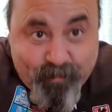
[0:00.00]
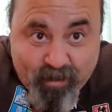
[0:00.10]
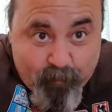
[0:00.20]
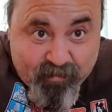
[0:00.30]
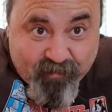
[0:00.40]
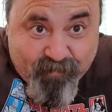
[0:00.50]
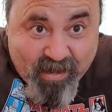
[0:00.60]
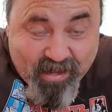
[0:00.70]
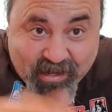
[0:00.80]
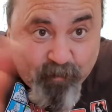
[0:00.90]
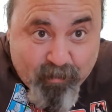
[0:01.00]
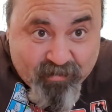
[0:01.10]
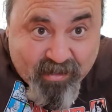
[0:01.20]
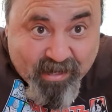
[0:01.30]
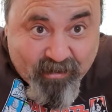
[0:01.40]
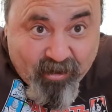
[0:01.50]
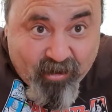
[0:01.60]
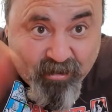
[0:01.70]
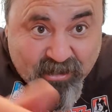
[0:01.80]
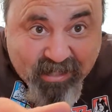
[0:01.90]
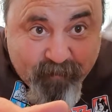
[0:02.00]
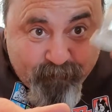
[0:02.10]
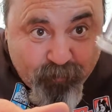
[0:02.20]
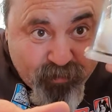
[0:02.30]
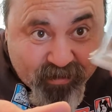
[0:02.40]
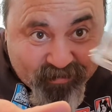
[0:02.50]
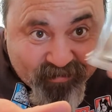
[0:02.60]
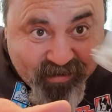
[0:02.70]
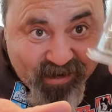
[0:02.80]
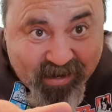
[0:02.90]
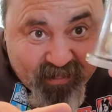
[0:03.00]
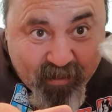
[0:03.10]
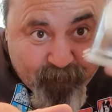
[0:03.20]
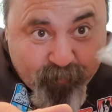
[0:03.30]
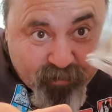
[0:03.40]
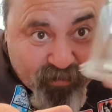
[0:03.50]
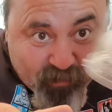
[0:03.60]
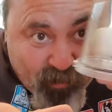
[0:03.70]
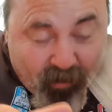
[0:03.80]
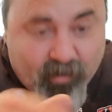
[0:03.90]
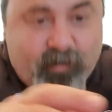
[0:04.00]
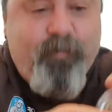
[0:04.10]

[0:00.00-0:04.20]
It was a fake. It wasn't that large. They fooled us. They fooled us all.